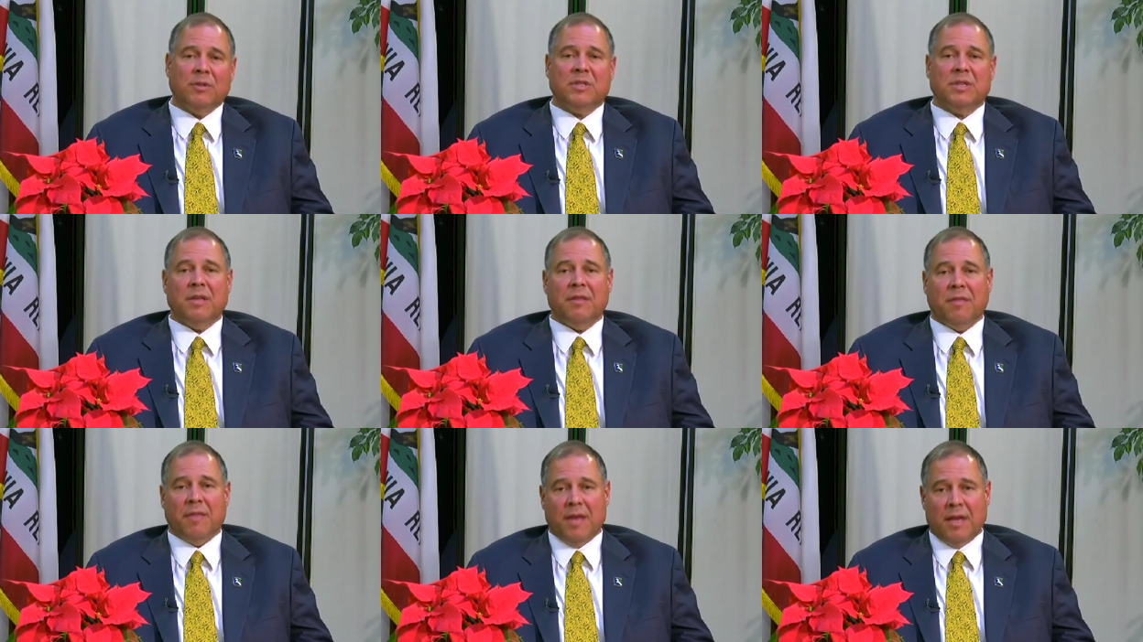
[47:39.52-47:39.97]
I want
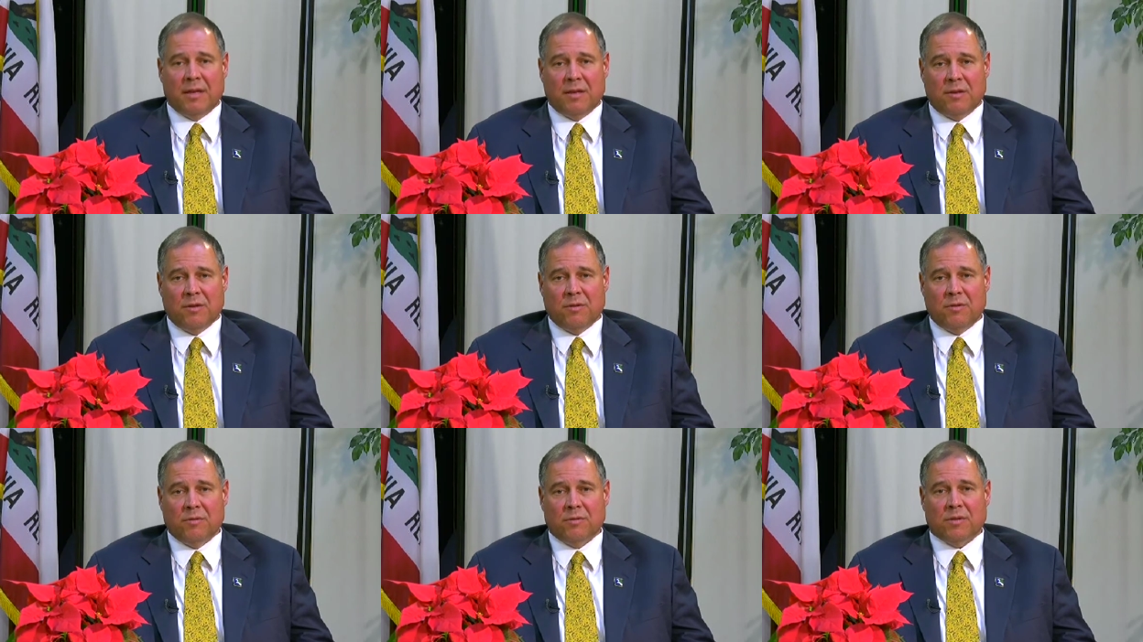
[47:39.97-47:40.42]
to say
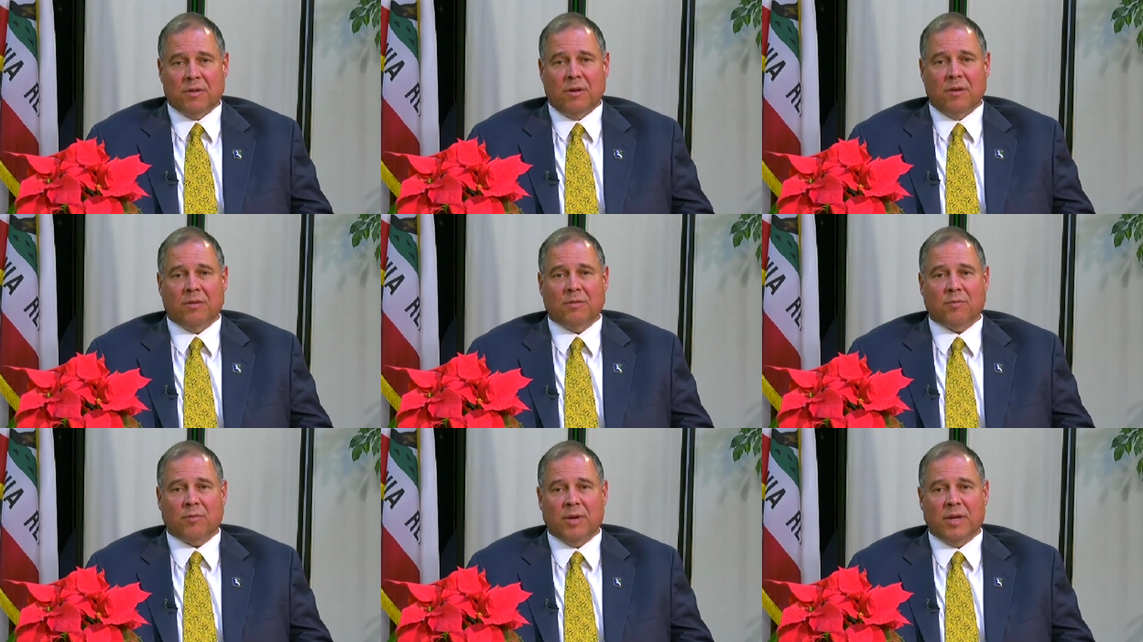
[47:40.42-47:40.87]
thank you to
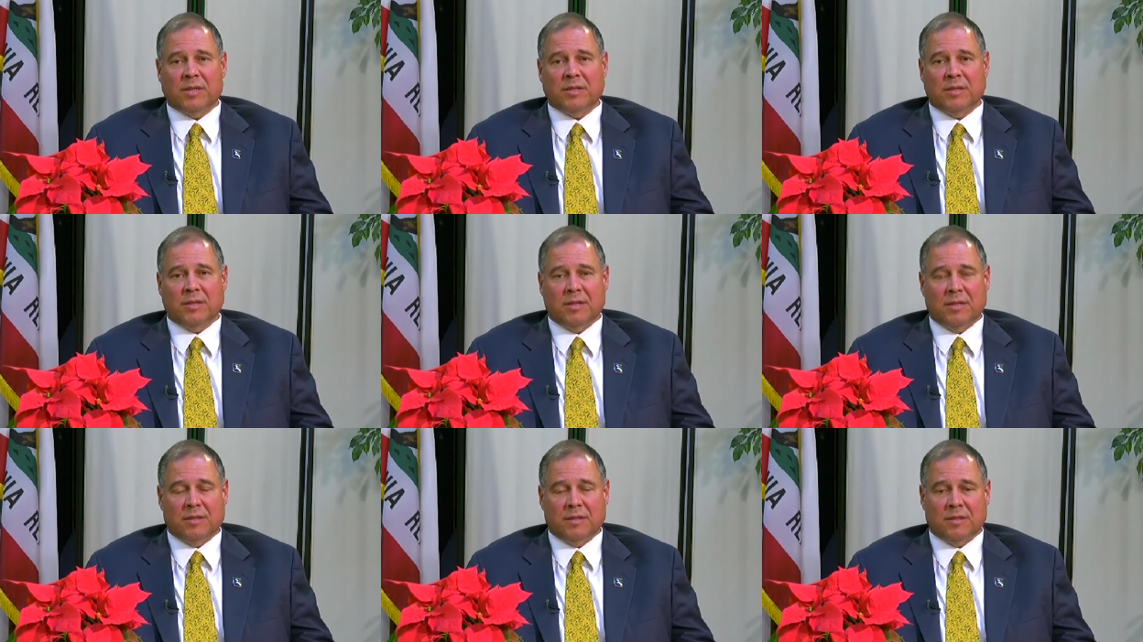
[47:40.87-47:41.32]
all the
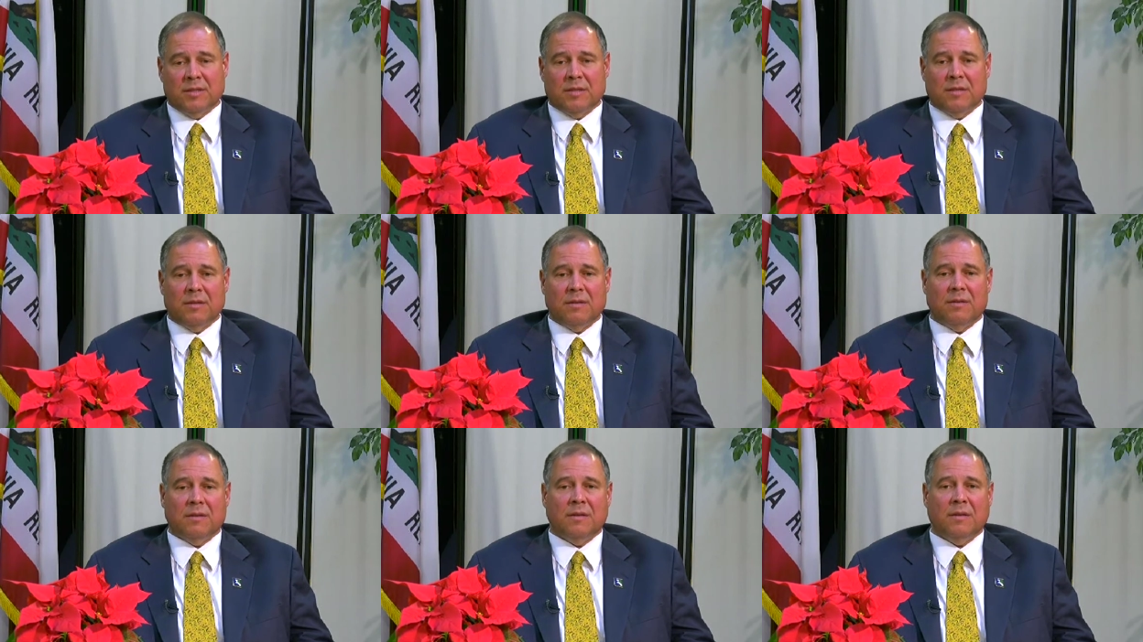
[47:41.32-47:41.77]

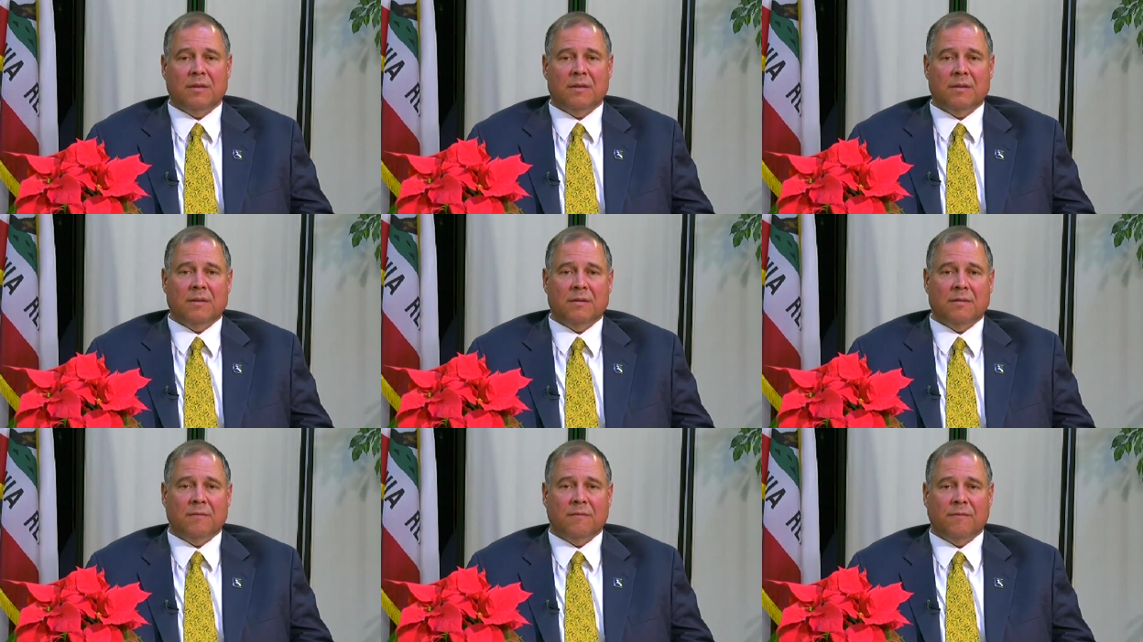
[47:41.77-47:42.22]
residents
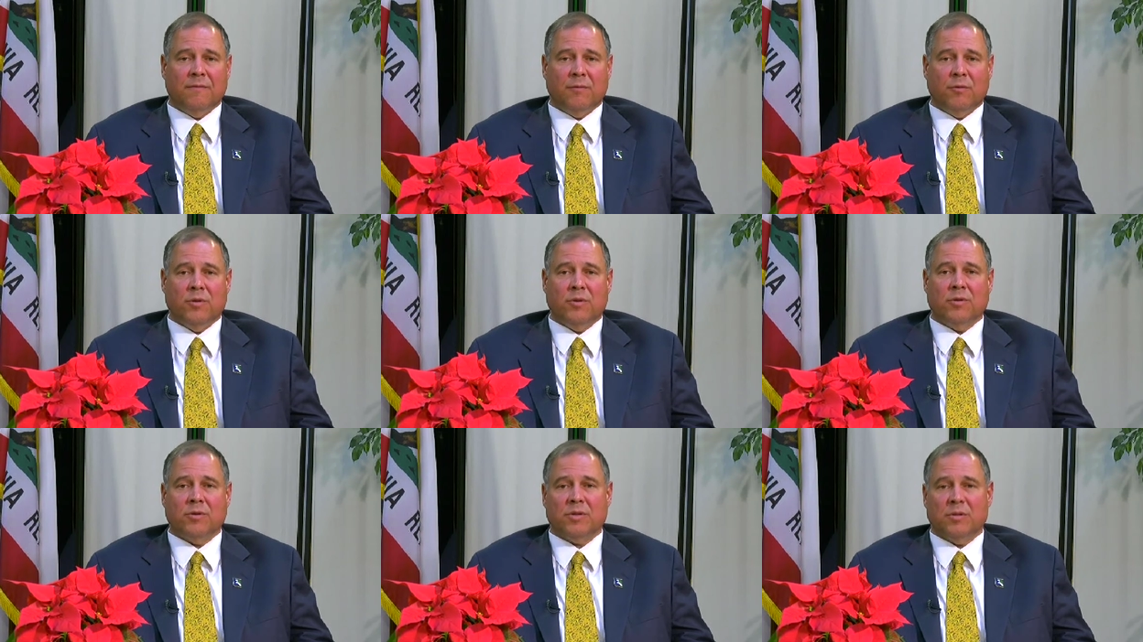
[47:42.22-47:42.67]
uh,
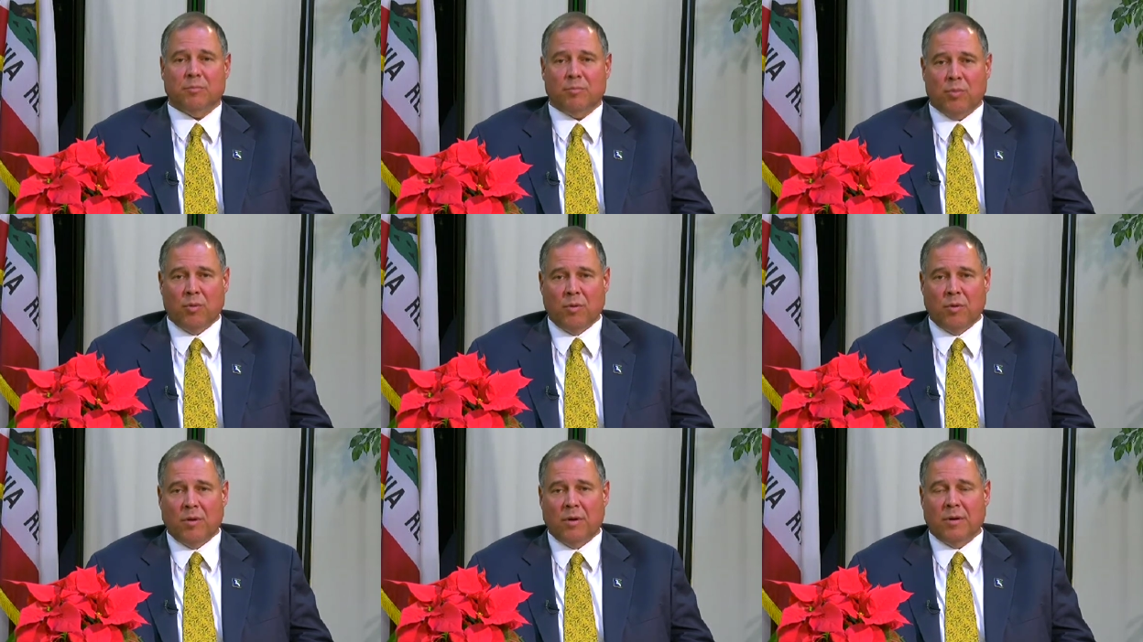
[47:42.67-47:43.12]
for your
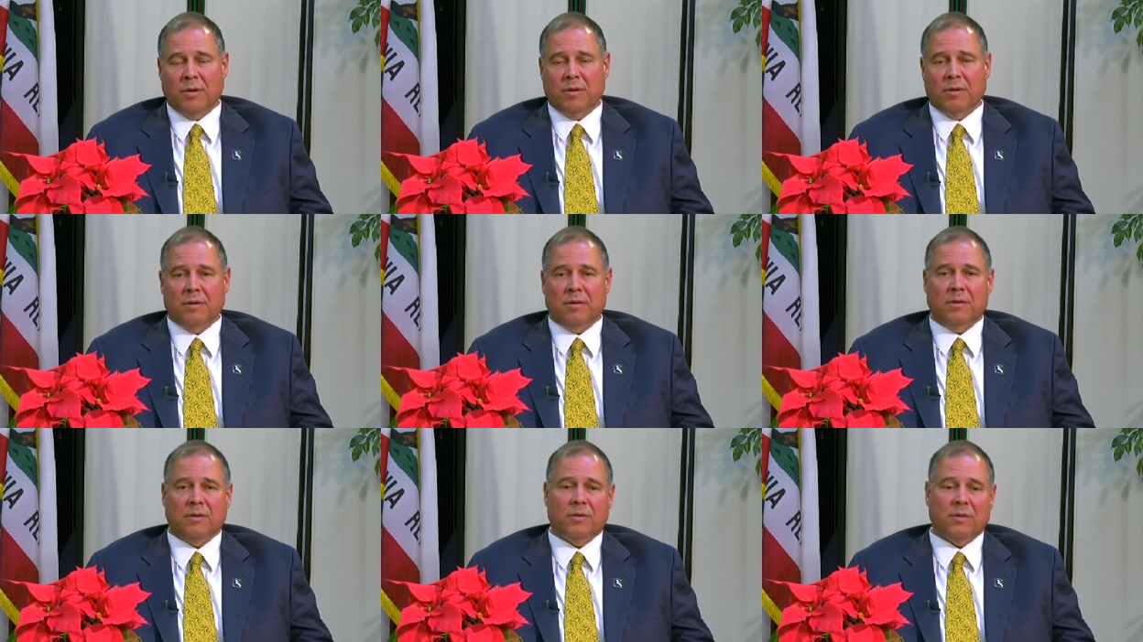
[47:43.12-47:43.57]
support,